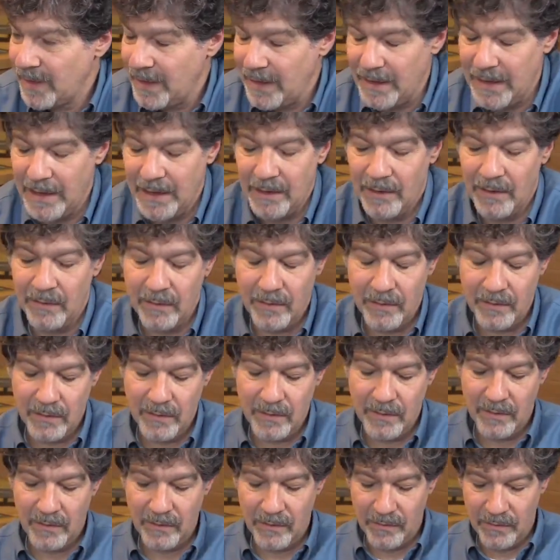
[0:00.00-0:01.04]
And
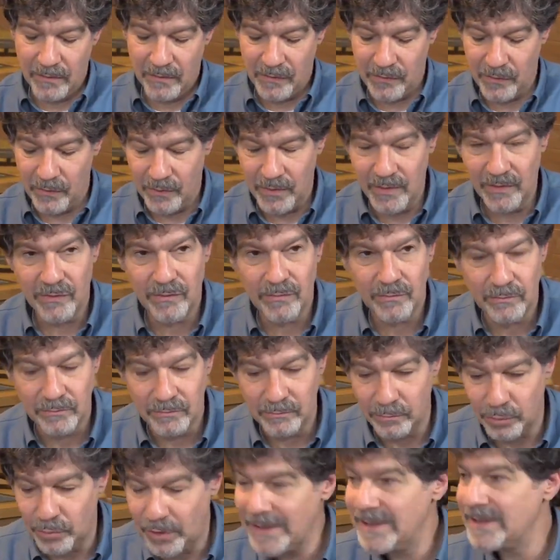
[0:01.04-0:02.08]
so this
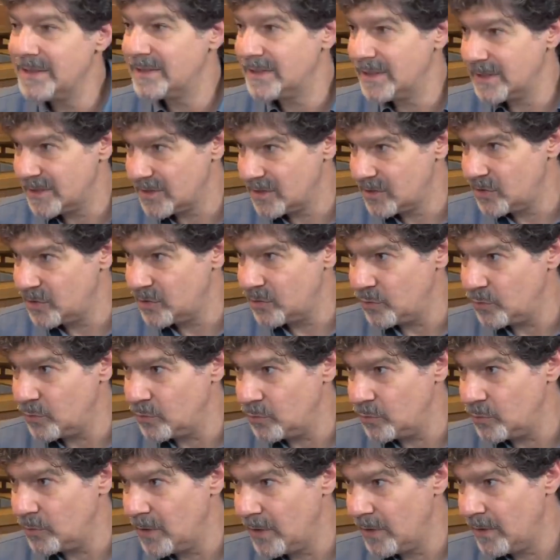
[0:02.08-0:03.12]
brings us
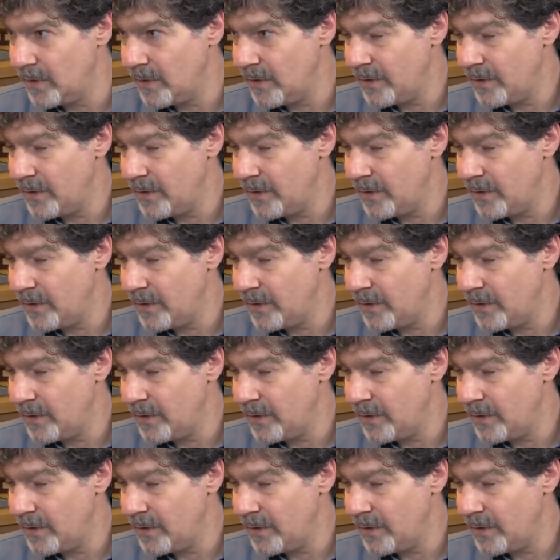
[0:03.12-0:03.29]
to